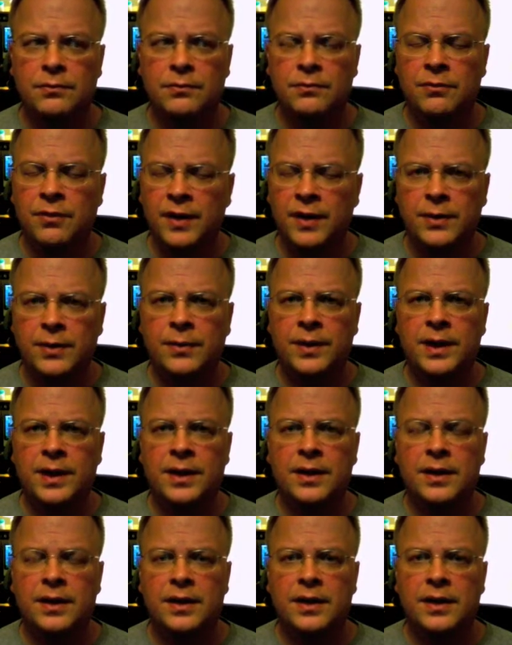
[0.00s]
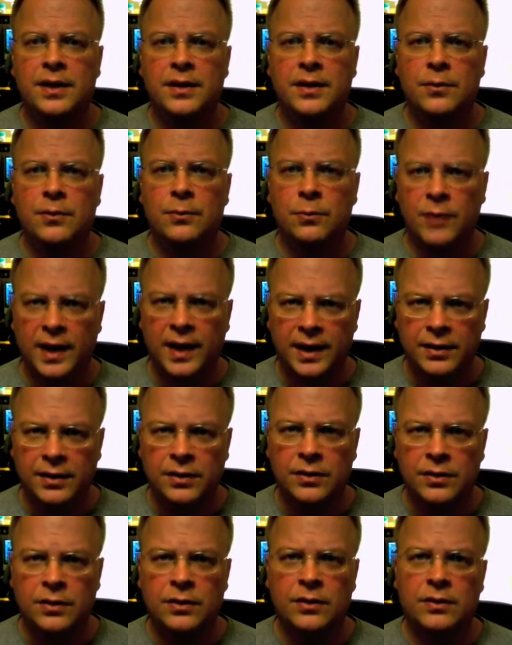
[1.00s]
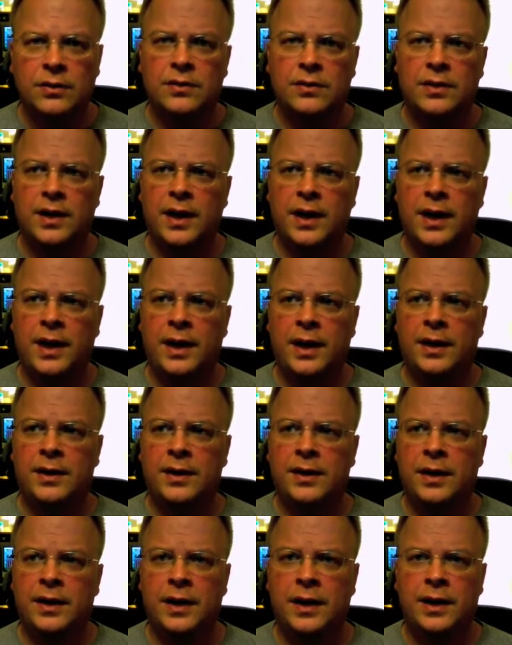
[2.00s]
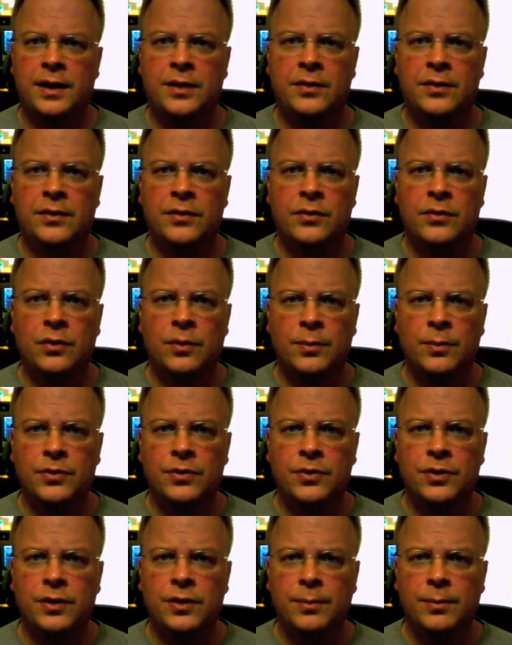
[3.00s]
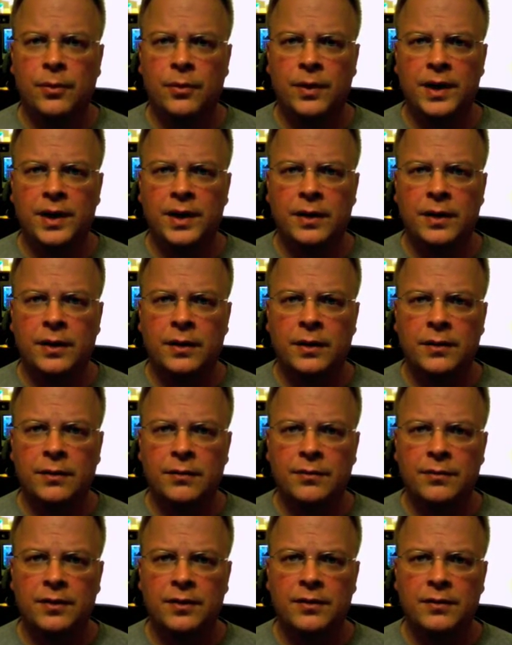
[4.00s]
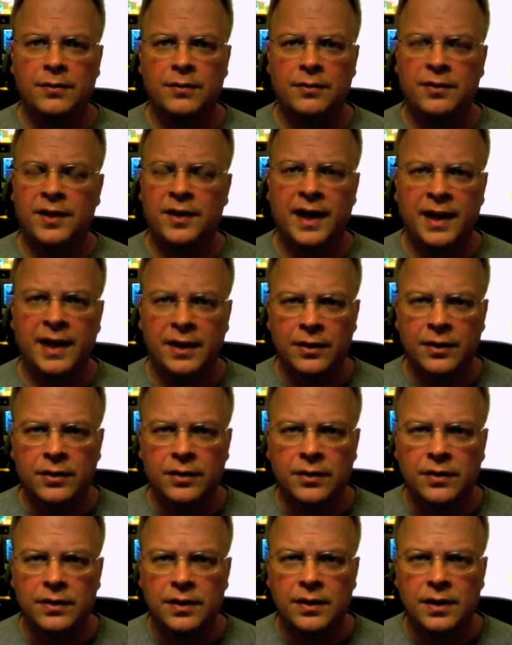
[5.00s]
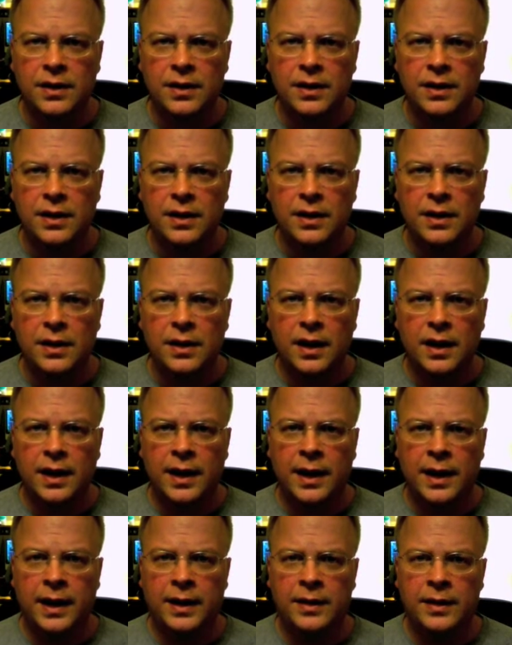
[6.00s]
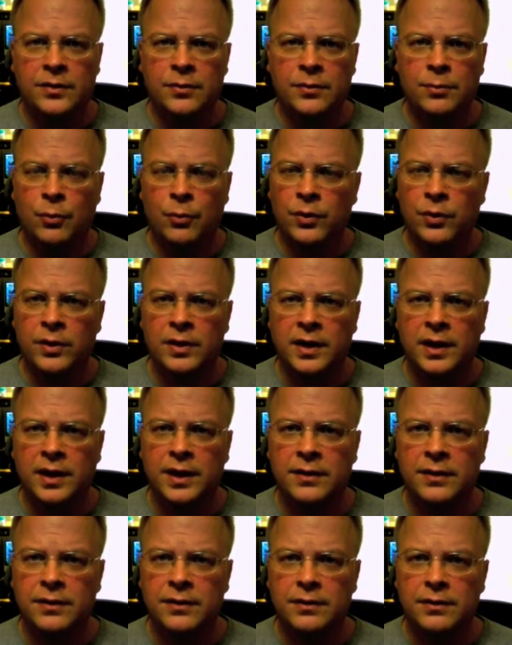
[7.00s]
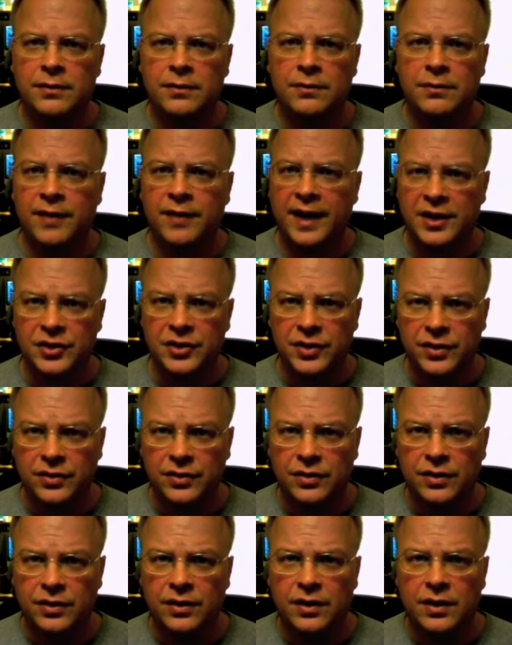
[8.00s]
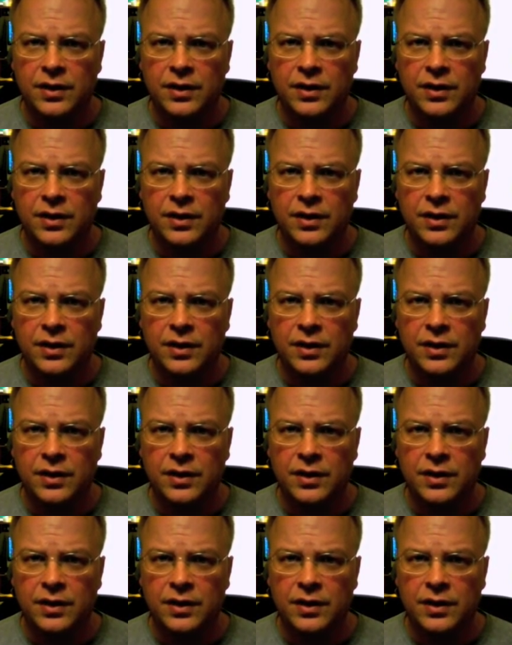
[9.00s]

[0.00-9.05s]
very radical and almost to the point of fanatical and borderline fascist.